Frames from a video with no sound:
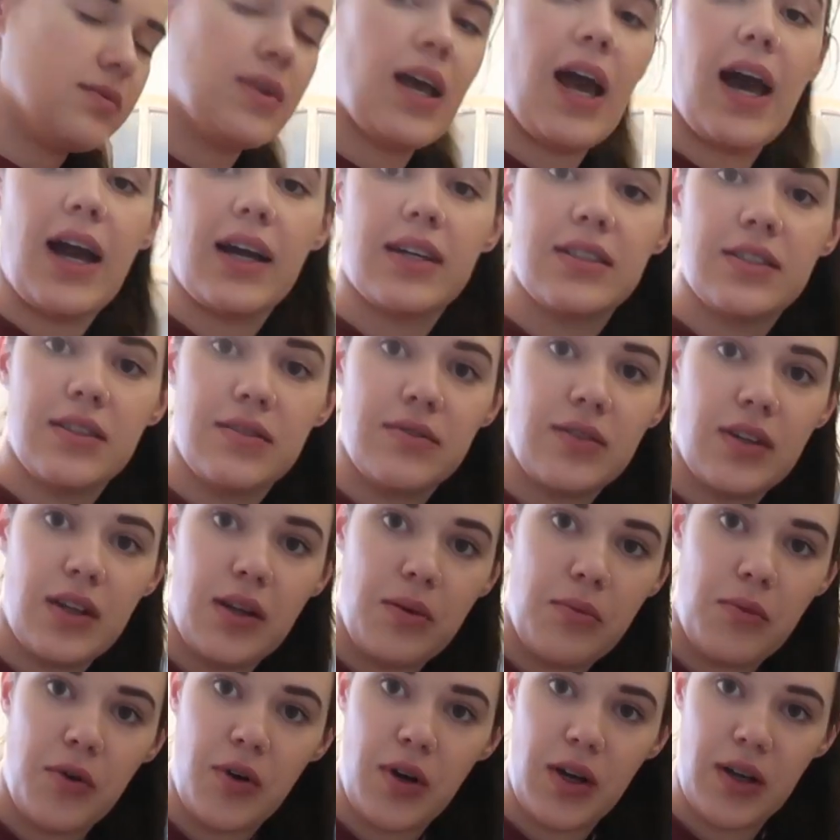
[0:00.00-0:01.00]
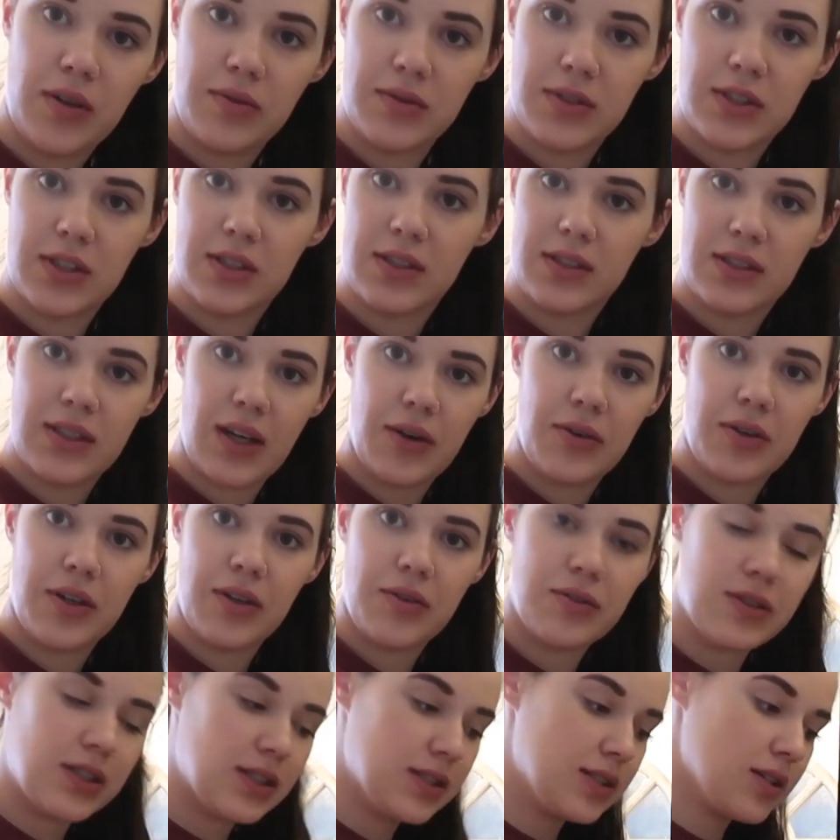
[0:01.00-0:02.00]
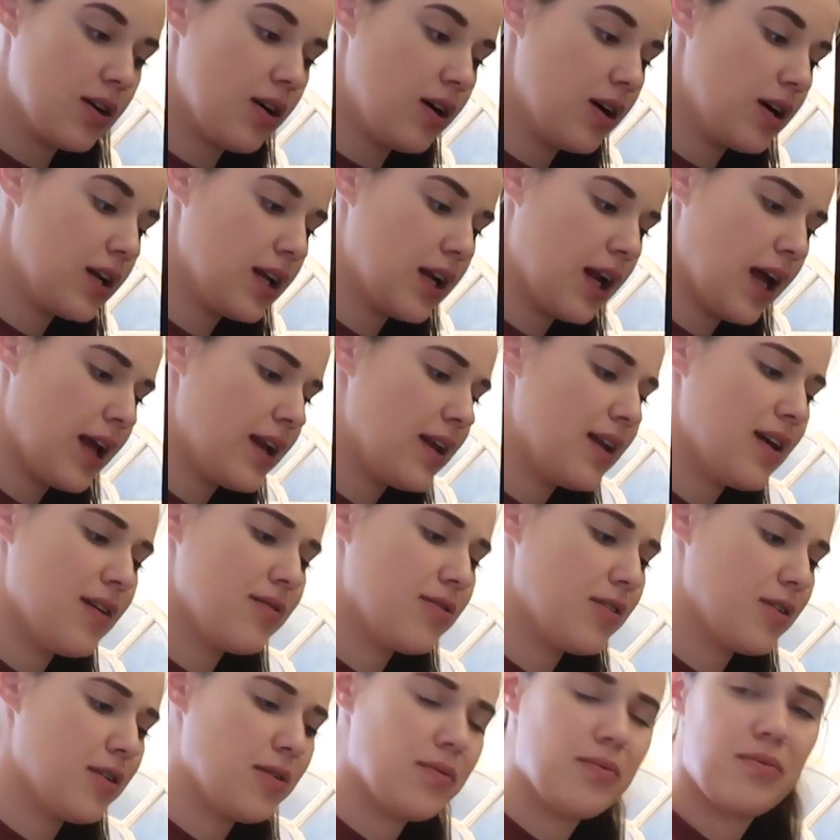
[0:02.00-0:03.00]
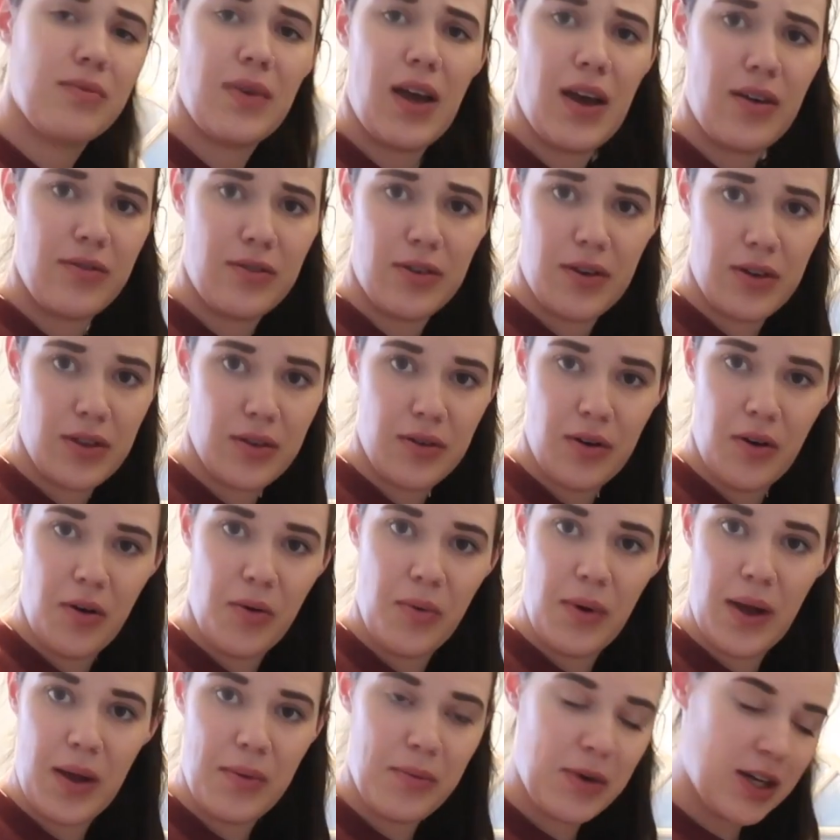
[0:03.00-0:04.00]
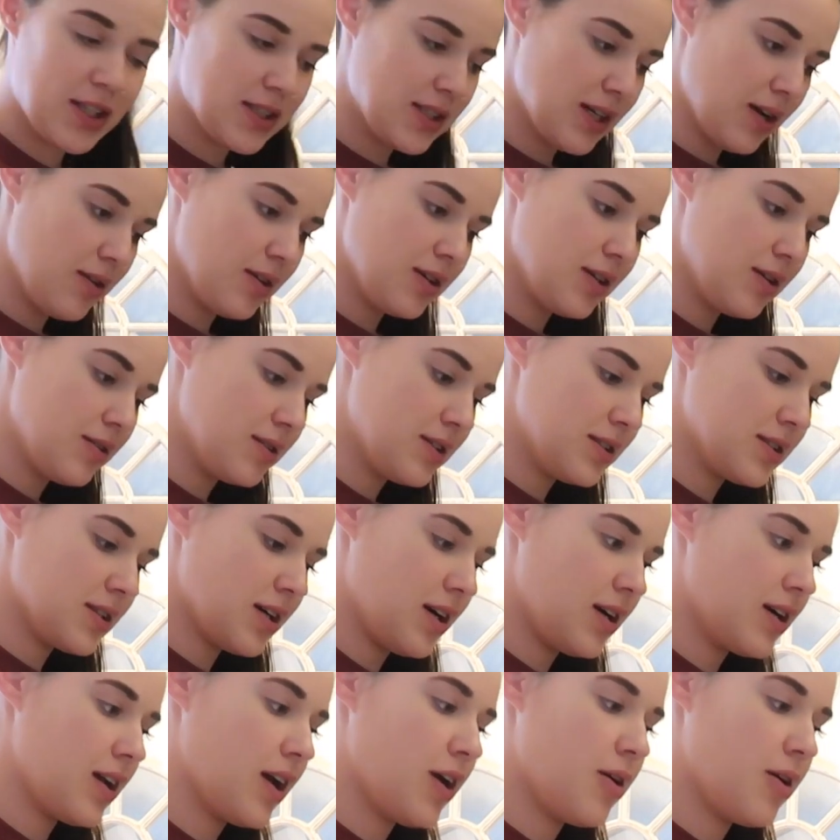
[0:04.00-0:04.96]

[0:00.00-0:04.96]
active anymore. It was just sourdough discard, and I never ever throw away my sourdough discard.